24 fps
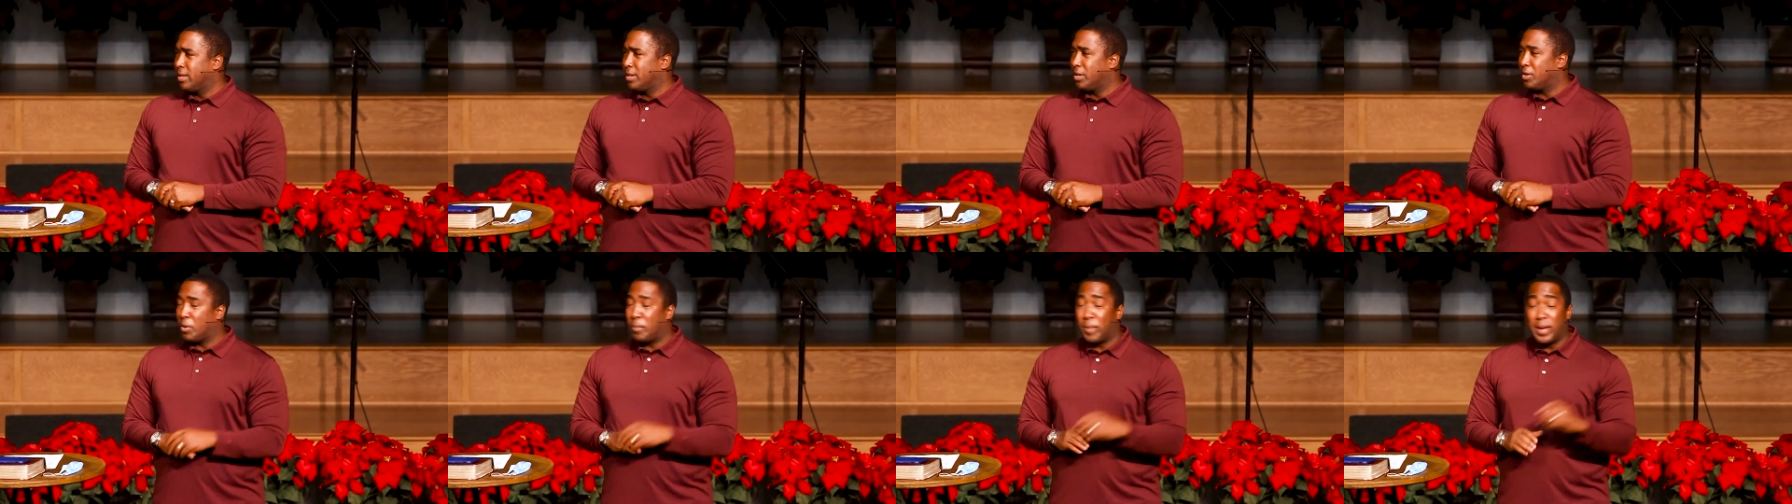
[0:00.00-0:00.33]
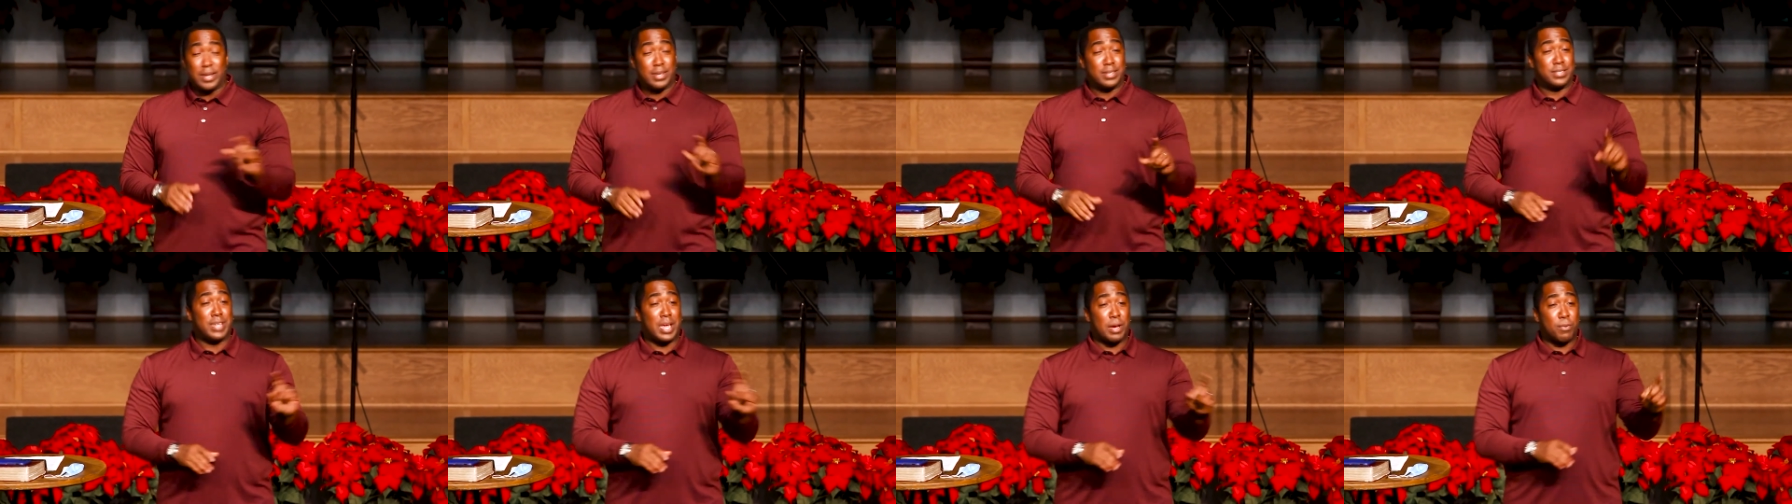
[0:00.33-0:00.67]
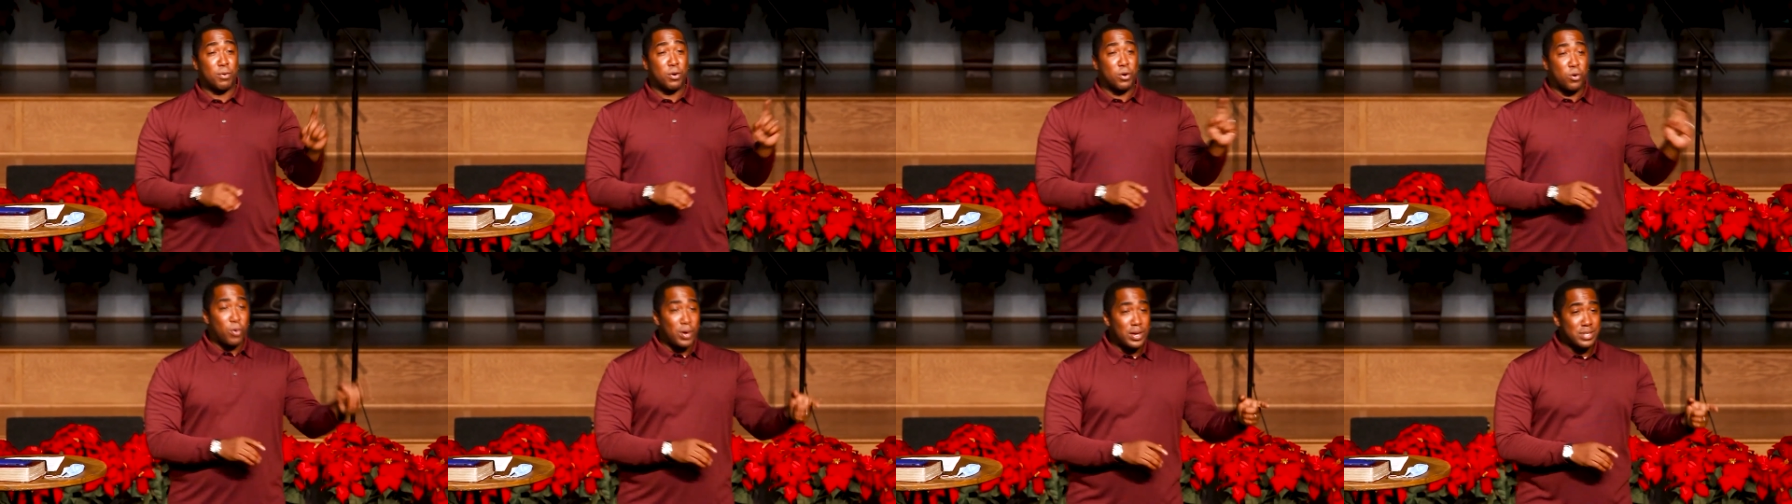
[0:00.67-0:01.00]
You don't make the
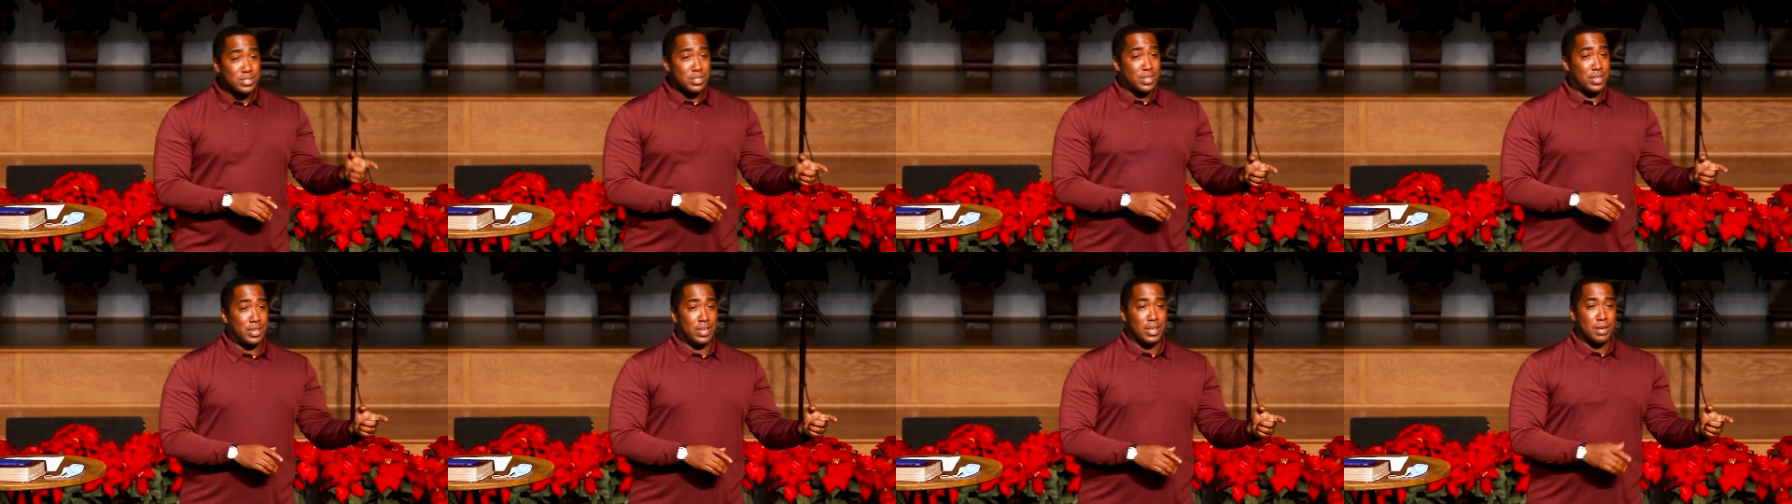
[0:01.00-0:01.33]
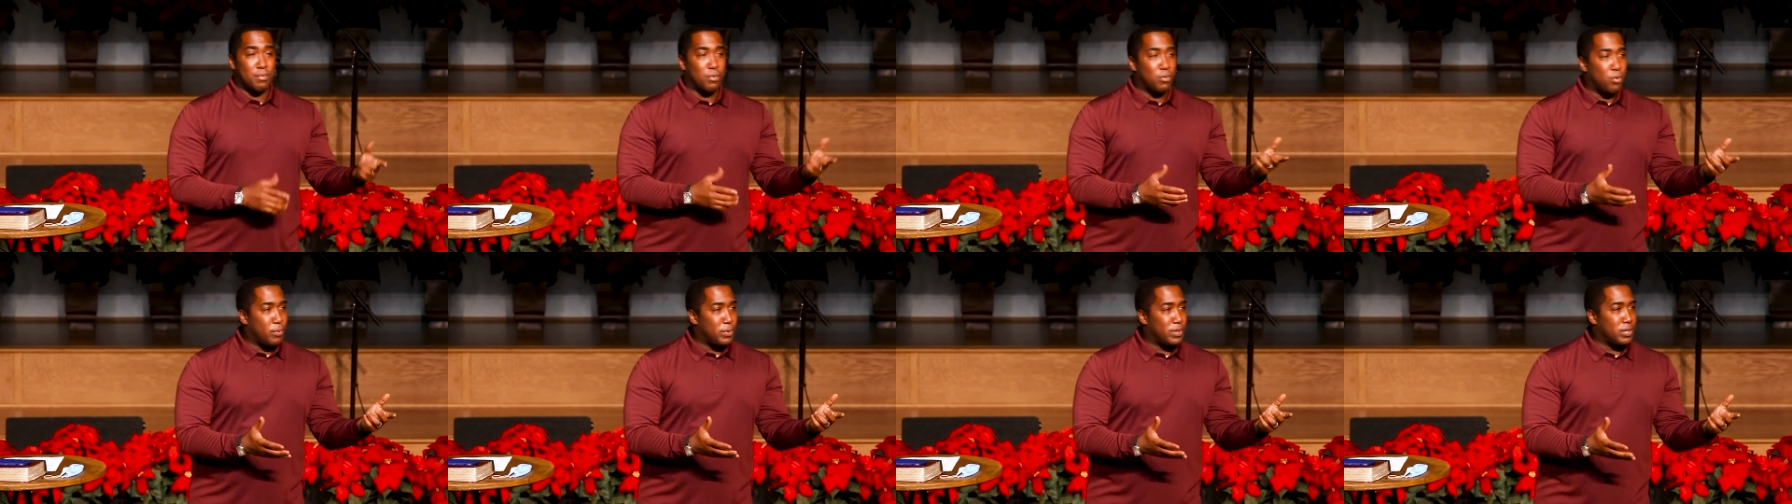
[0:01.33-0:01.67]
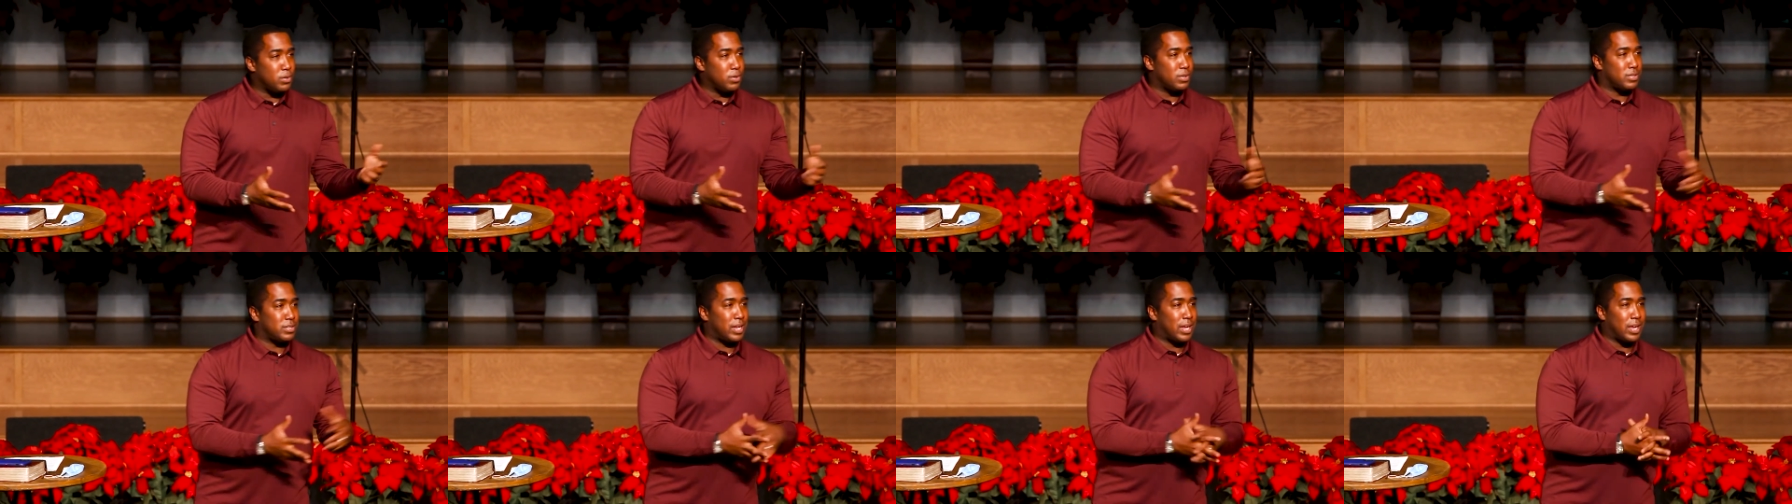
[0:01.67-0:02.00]
same request again, but what we
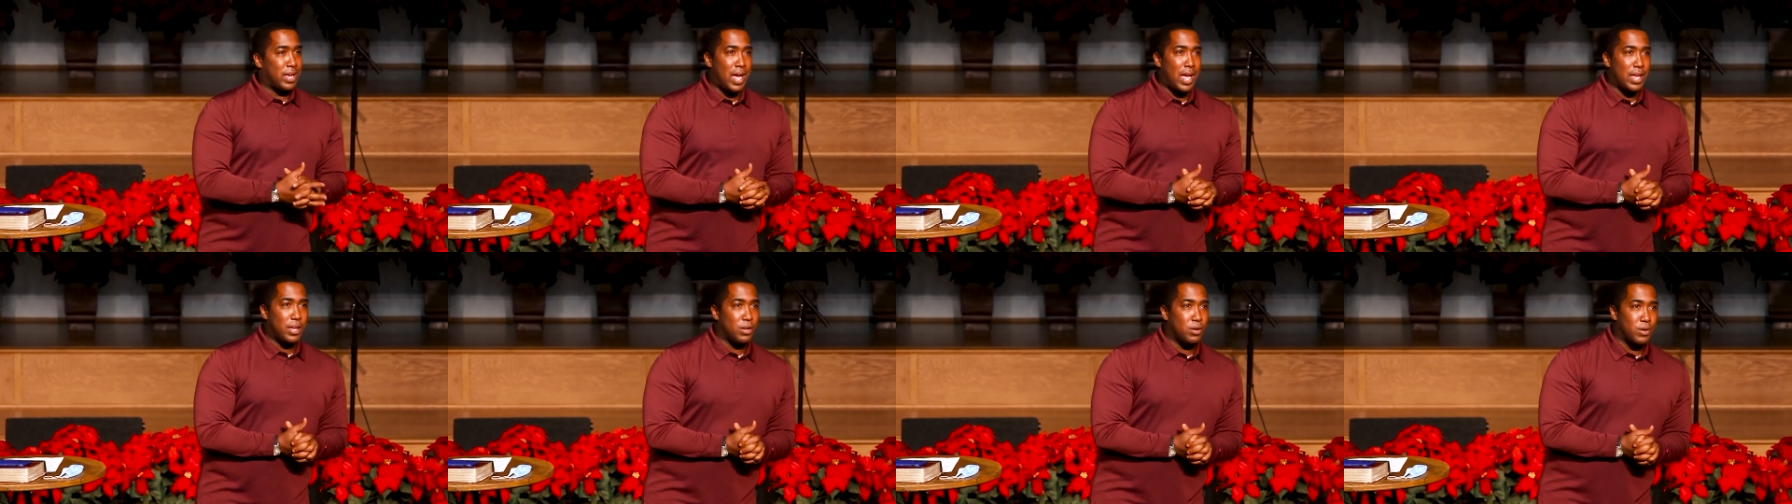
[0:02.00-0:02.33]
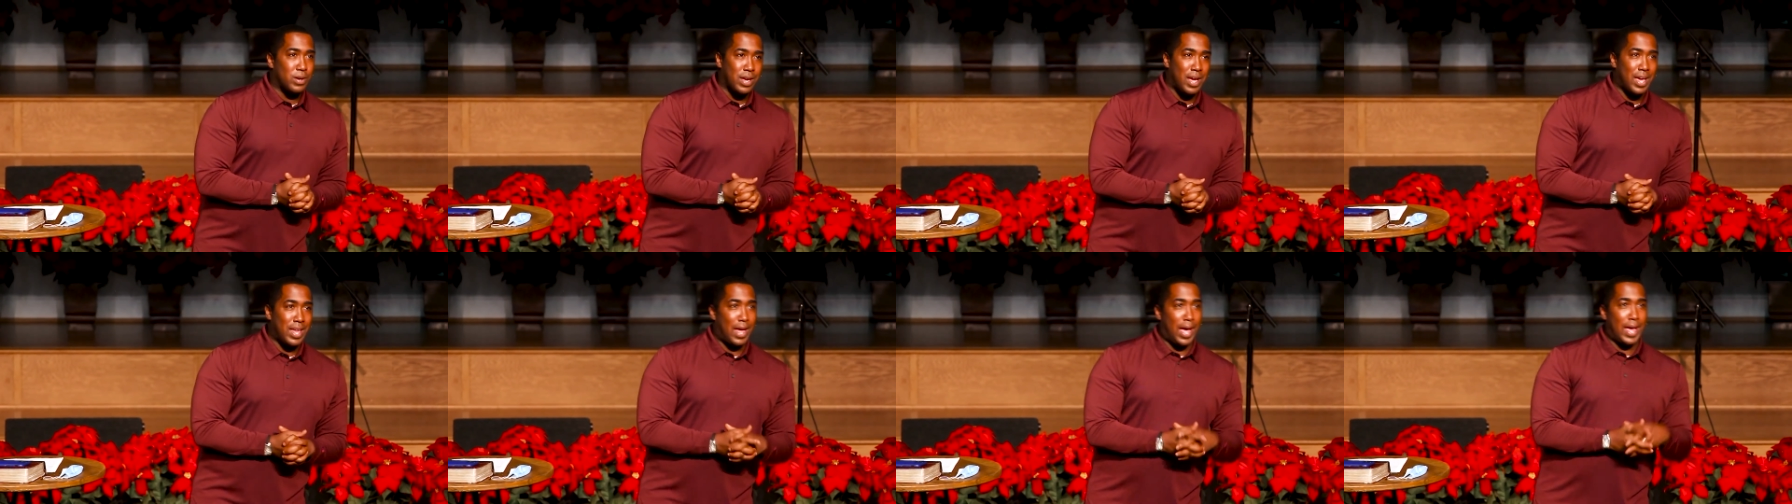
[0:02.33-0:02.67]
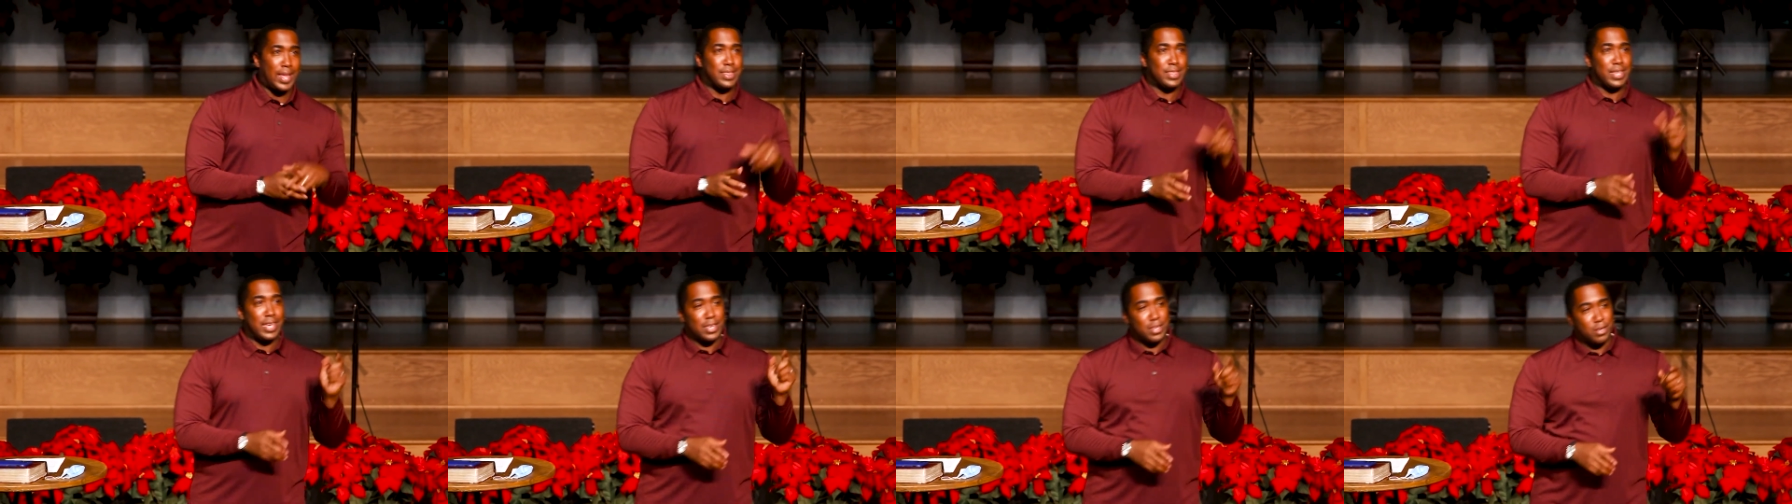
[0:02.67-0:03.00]
do is say, God, you know what, God,
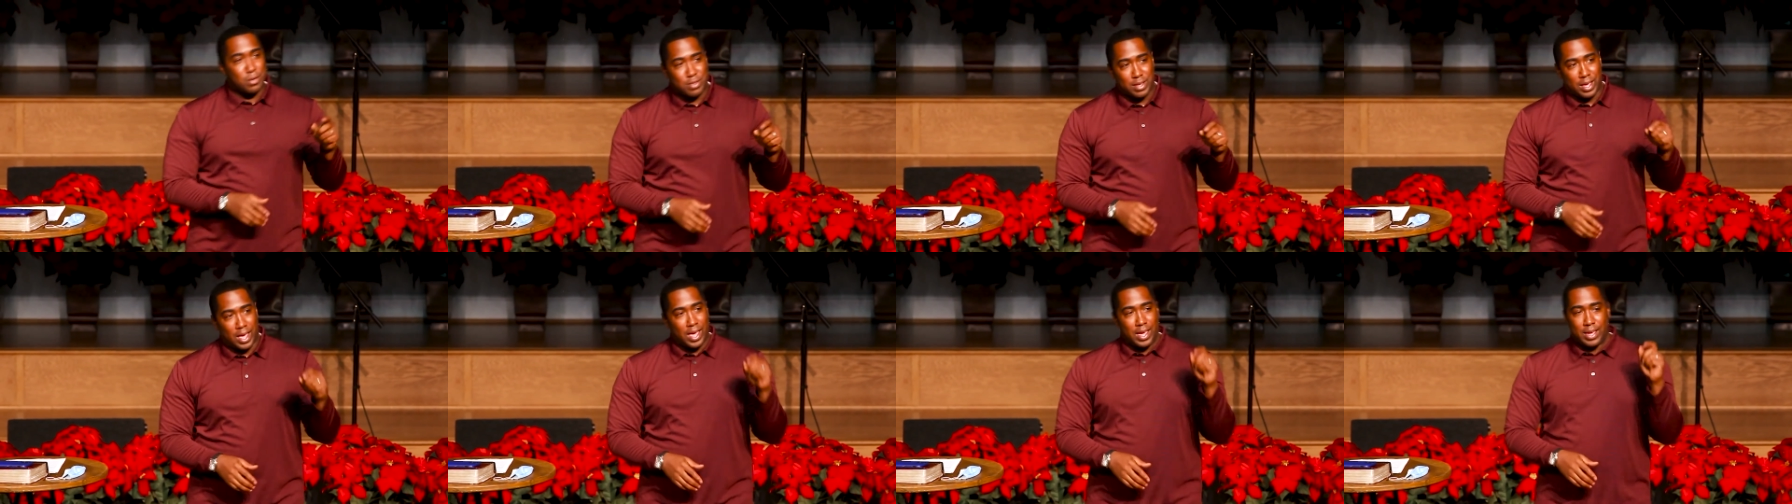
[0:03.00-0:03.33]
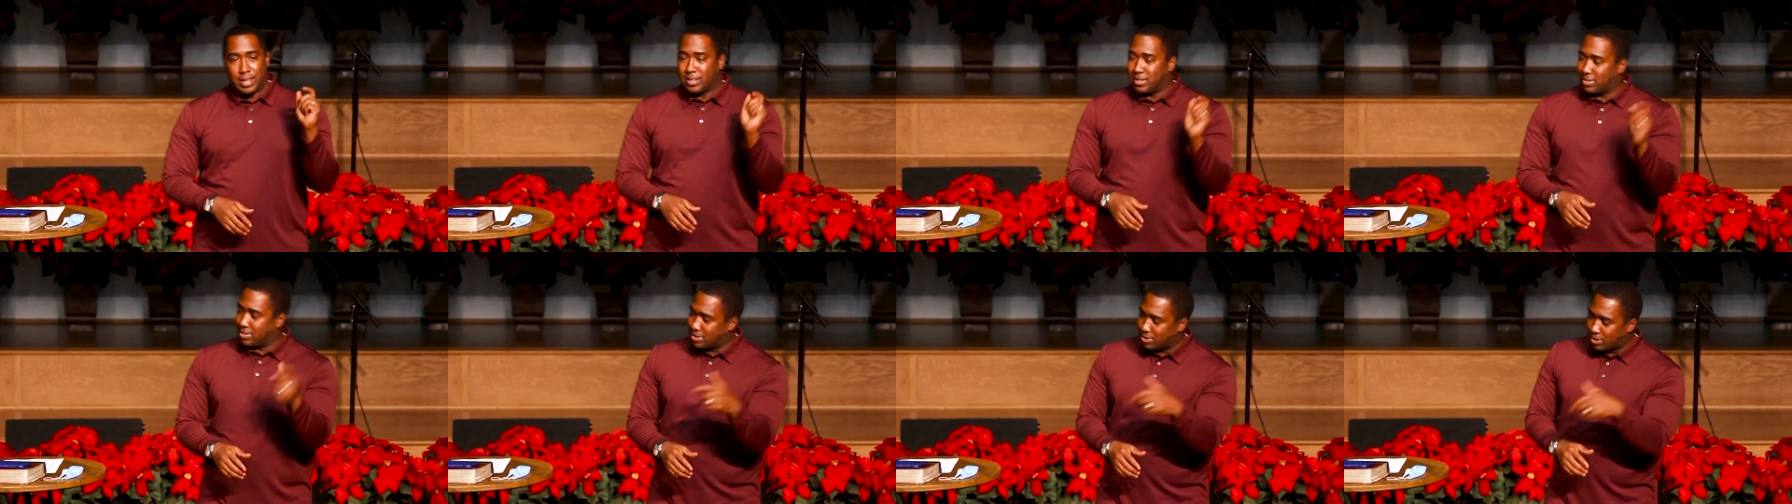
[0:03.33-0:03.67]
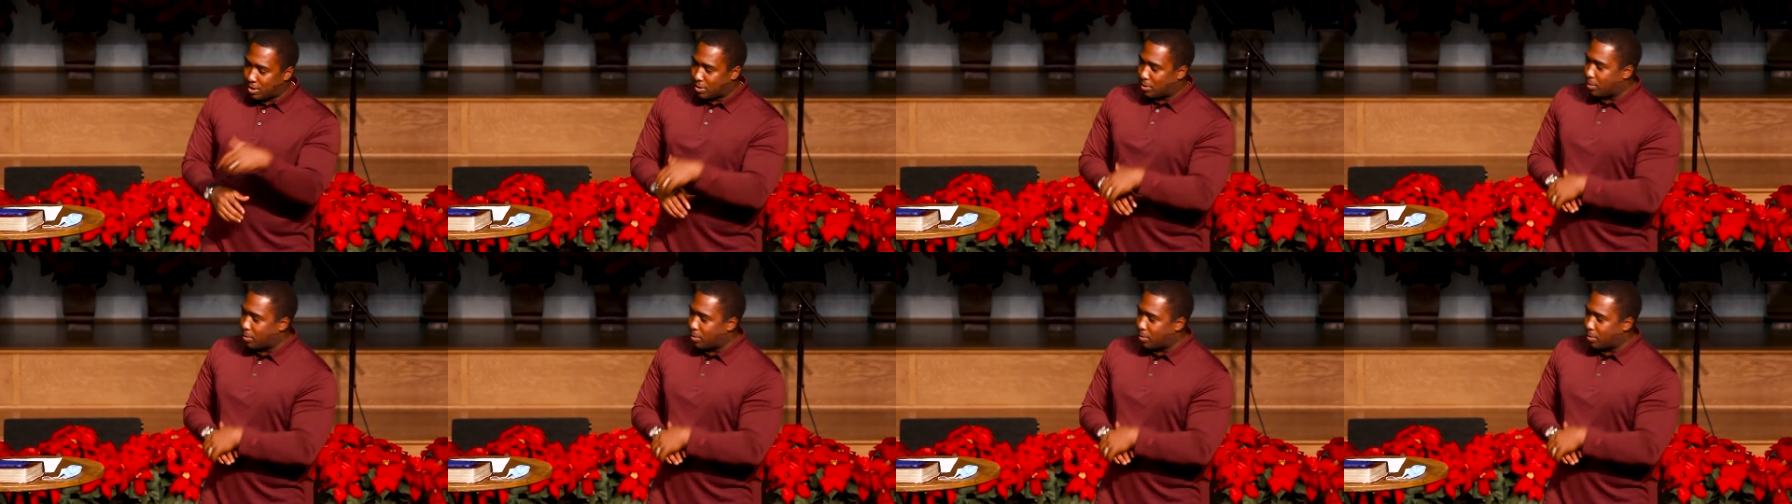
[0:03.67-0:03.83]
I thank you that, hey, this is